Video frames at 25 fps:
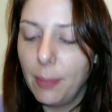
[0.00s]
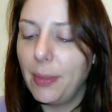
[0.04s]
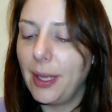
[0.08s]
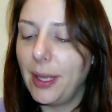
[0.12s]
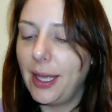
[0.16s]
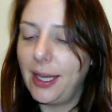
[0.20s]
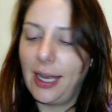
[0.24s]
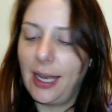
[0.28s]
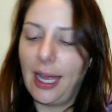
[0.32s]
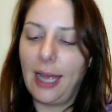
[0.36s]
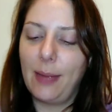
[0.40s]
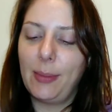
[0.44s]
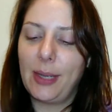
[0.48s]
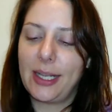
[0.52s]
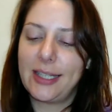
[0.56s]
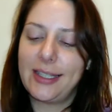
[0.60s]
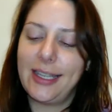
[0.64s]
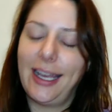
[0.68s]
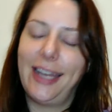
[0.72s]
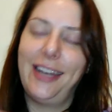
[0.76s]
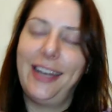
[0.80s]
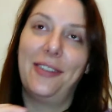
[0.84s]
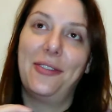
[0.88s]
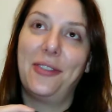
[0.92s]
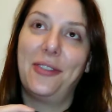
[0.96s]
But I'm
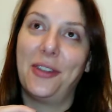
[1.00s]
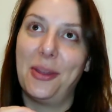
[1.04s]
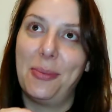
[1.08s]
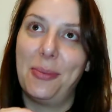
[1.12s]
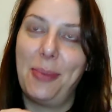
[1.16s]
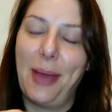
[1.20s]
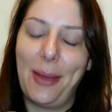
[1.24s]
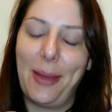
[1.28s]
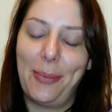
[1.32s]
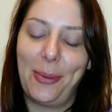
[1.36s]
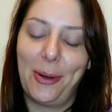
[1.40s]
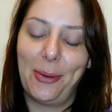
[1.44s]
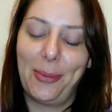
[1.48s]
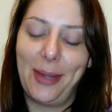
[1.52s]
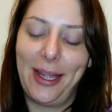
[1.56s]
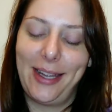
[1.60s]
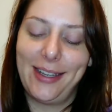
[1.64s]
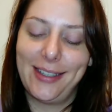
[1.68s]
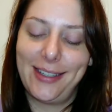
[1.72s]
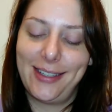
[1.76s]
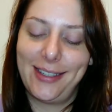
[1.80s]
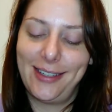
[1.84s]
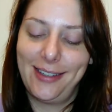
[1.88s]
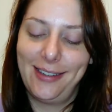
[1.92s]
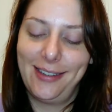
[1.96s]
excited for the
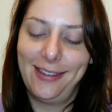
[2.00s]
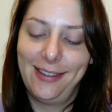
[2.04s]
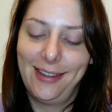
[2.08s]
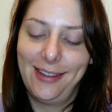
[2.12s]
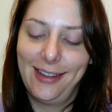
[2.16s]
peppermint.